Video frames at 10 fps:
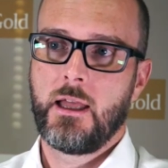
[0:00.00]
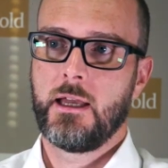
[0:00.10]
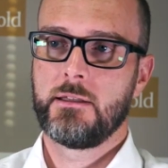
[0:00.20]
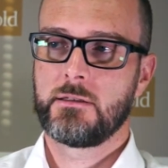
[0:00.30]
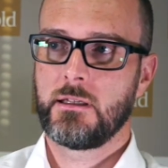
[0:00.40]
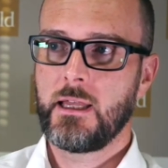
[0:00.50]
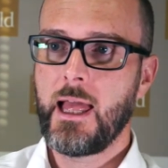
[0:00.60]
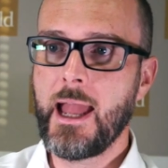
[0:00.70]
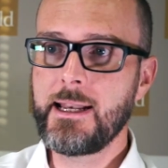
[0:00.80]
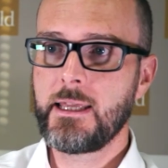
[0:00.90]
and
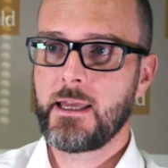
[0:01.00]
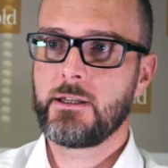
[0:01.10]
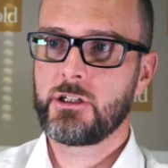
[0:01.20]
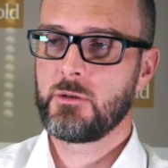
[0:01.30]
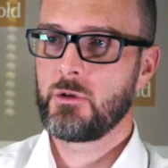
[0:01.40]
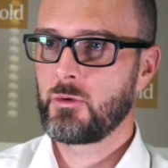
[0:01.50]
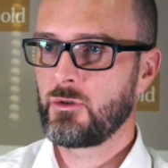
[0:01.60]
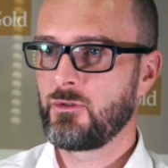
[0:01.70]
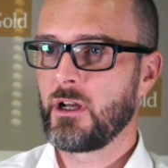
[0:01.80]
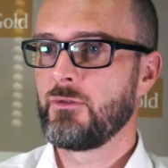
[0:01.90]
any HMO with
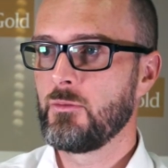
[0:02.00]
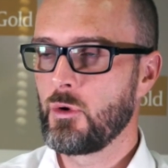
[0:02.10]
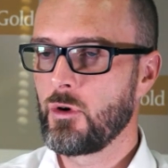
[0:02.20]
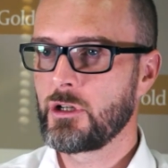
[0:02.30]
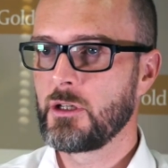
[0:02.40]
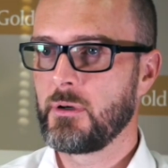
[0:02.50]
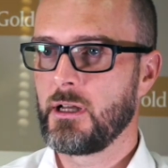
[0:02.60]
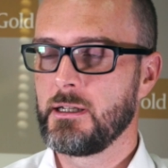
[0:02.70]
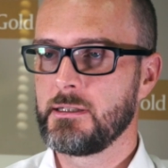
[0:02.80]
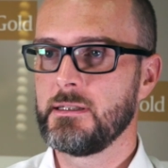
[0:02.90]
5 or more
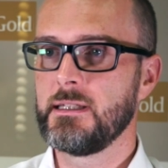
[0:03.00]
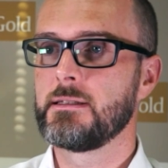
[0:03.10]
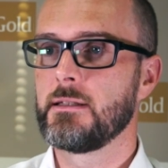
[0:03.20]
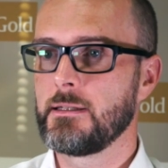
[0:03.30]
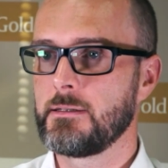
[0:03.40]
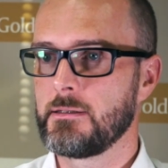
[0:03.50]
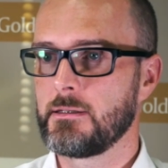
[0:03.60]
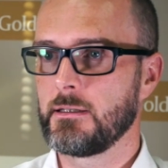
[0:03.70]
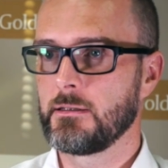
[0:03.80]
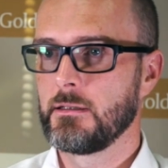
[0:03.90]
occupiers needs
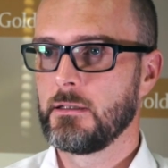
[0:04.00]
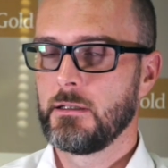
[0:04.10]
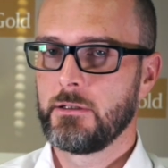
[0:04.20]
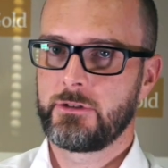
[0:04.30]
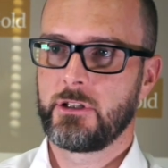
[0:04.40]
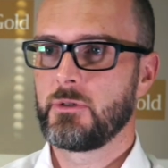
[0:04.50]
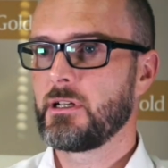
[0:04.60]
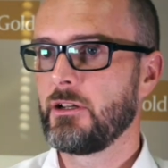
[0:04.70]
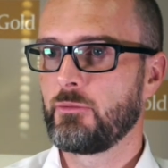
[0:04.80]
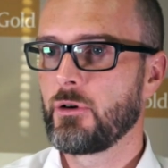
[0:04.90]
licensing. So there were
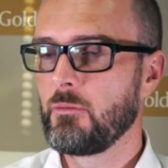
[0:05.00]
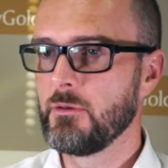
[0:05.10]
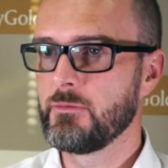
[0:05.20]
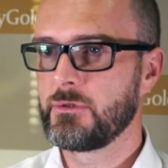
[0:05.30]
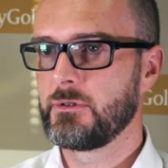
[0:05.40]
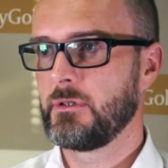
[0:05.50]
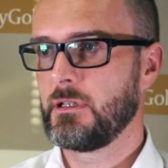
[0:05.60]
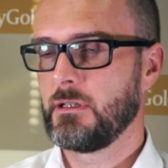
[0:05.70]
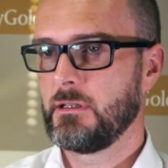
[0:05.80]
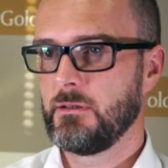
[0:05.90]
kind of problems
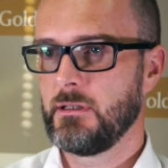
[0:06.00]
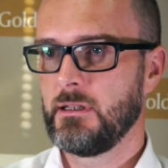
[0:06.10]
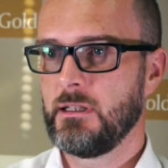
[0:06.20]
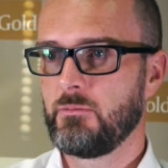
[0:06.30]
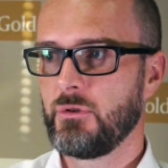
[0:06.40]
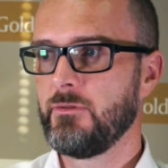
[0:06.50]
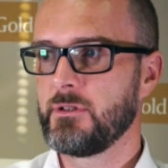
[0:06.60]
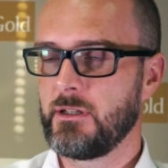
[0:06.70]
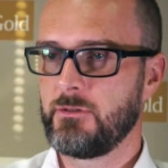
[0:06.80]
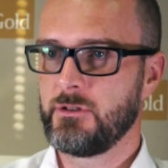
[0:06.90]
in the previous
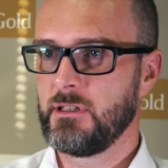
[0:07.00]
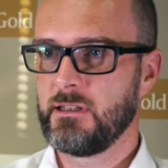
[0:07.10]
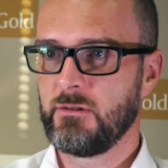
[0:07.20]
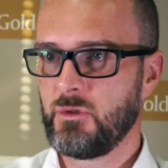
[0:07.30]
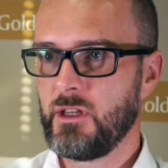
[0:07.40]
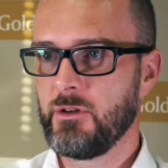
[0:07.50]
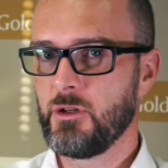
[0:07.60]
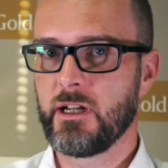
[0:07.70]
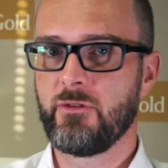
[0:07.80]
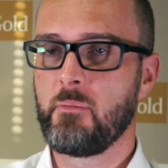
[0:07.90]
definition. In theory, you
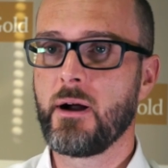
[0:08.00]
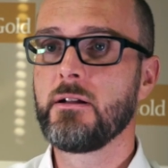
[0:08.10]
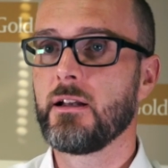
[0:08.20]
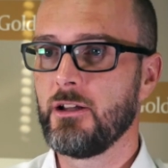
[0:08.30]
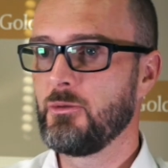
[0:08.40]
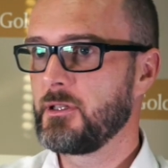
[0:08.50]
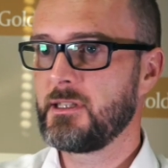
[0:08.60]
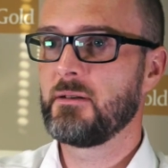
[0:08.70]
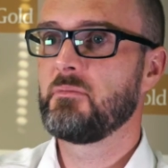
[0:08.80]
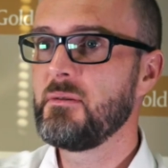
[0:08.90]
could have a bungalow with
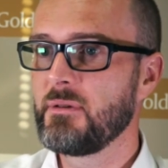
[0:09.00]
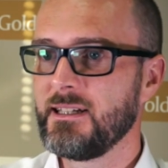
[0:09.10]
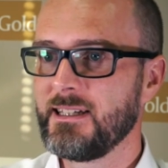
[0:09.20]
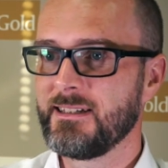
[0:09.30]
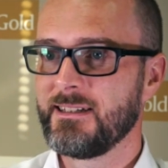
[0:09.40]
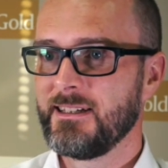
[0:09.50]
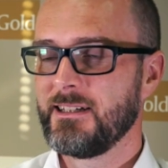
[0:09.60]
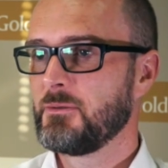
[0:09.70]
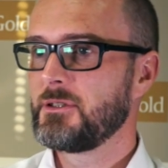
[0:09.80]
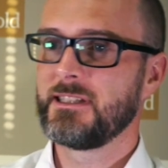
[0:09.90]
10 people in it,
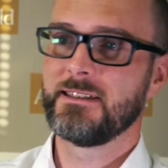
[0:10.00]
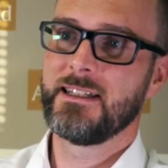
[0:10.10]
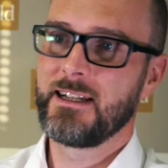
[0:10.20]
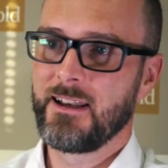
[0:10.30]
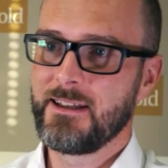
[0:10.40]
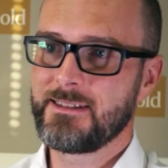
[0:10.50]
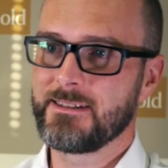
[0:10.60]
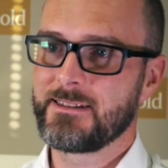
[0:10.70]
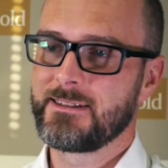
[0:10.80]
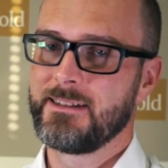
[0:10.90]
which didn't need a
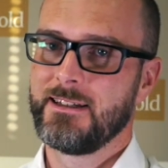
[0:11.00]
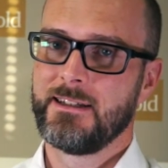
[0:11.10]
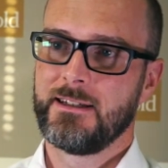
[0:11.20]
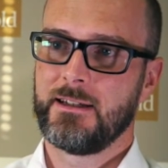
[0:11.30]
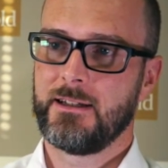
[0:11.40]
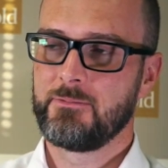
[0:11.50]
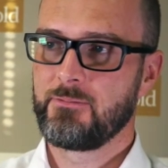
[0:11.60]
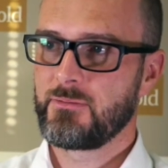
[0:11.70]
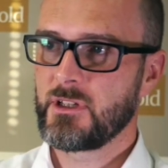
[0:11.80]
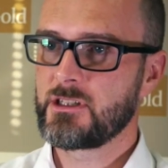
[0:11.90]
license.
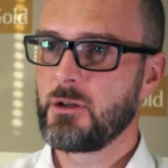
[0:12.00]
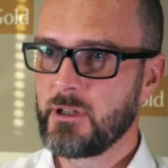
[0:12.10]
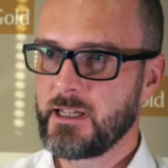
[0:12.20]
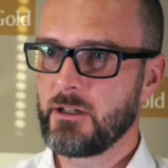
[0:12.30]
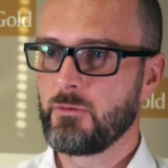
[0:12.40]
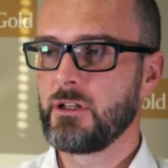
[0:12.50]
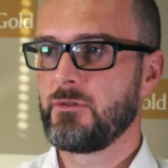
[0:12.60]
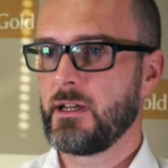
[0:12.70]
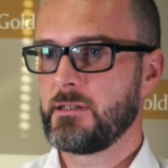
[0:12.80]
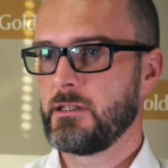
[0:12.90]
So we're getting rid of
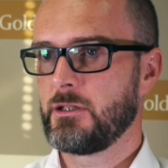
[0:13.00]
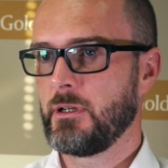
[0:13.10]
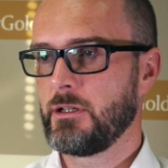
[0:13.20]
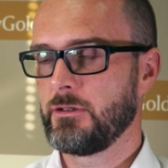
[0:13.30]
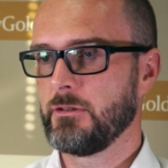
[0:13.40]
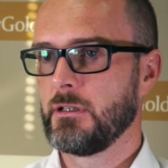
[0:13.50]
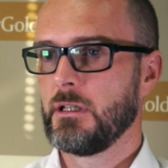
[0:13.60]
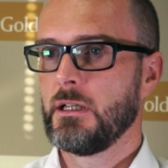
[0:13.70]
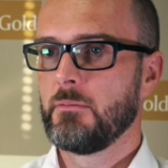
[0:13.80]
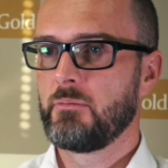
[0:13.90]
that situation.
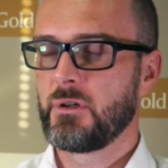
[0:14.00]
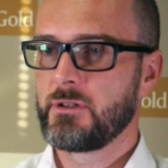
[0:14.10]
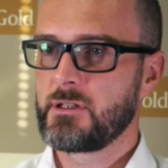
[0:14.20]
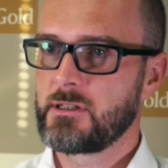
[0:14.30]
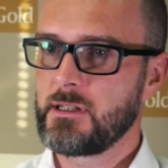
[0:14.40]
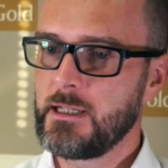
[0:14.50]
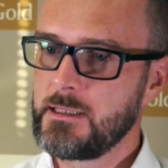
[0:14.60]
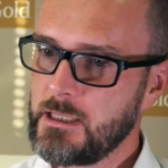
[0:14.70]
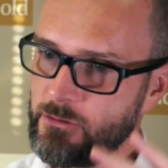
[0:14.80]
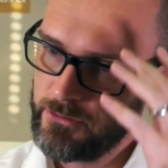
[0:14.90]
But there's a slightly
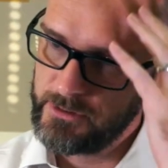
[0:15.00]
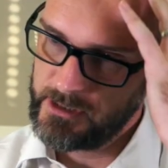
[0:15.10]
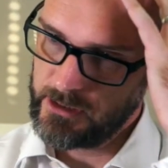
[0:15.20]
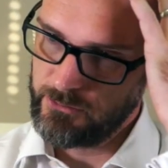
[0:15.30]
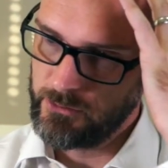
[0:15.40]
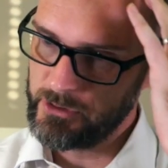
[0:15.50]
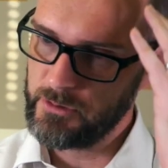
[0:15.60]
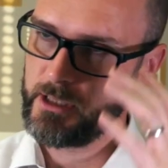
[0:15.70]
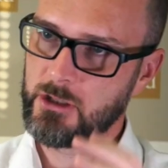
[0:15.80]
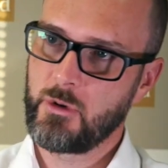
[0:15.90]
different set of rules
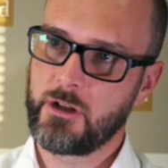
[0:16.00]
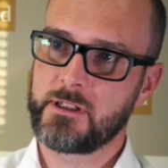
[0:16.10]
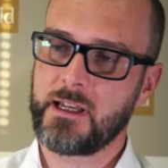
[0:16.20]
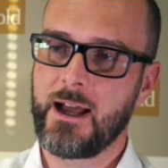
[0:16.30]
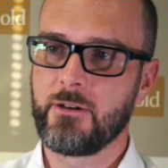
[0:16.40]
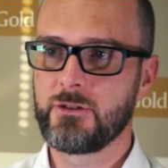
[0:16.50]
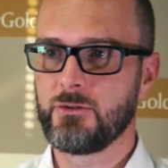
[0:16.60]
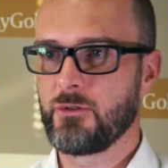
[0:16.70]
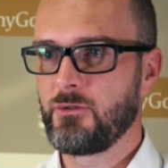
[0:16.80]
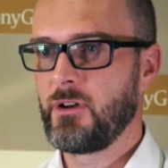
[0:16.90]
depending on whether it's a house
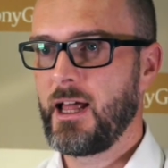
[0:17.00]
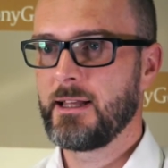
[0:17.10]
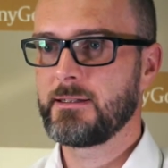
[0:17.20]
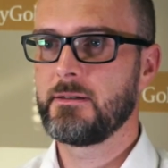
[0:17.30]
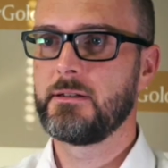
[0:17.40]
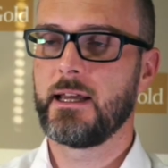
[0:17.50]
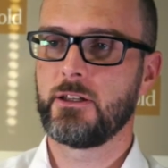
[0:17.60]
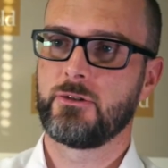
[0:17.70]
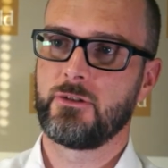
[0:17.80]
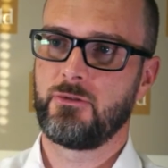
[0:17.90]
or a flat and the
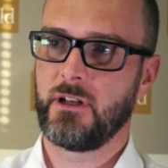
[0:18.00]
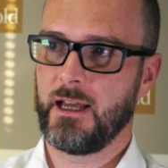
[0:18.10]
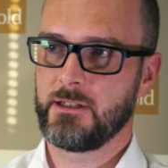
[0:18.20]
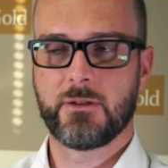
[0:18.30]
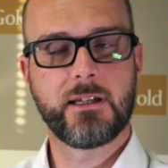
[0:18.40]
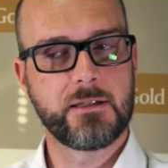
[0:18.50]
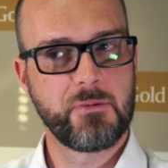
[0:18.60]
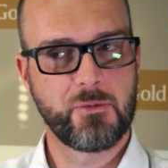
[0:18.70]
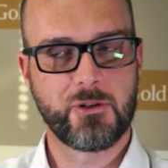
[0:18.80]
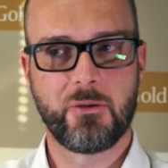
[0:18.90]
nature of the flat, so it gets a
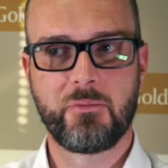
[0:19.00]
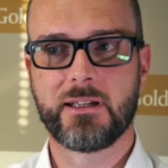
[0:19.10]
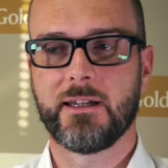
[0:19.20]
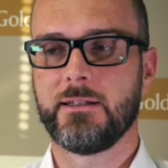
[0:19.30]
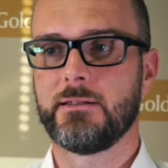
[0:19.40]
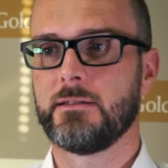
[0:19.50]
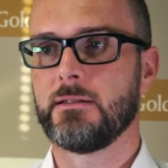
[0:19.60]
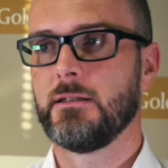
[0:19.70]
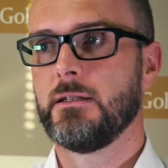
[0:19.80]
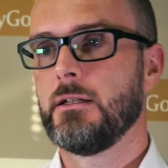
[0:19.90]
bit more complicated.
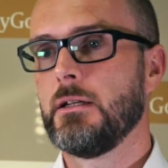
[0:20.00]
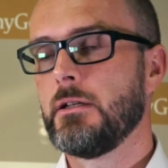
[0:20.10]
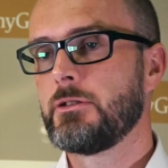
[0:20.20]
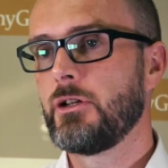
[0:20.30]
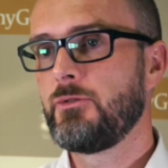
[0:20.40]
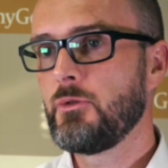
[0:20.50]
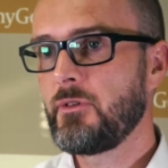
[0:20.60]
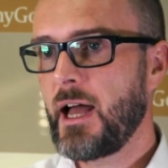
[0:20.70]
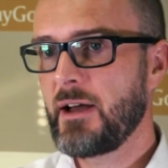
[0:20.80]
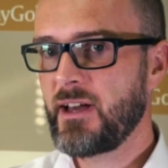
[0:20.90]
So if you
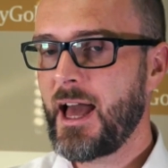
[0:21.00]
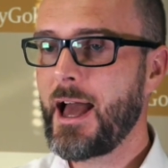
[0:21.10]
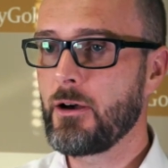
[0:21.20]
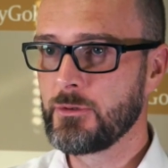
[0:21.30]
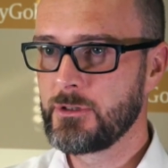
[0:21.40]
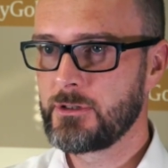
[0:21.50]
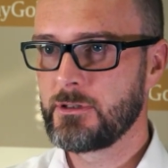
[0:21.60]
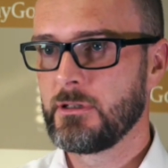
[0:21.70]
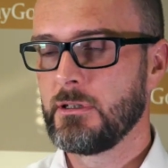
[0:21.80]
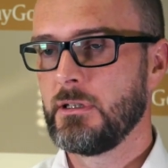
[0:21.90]
have a
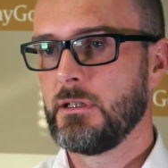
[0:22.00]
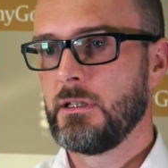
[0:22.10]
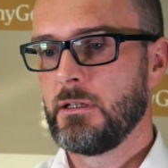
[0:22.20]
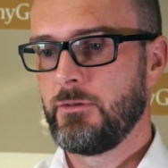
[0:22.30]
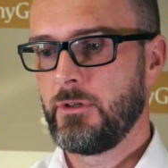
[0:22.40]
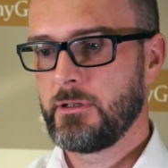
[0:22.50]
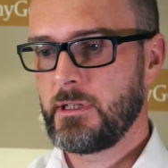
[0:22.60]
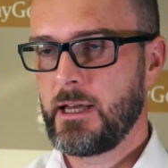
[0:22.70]
house that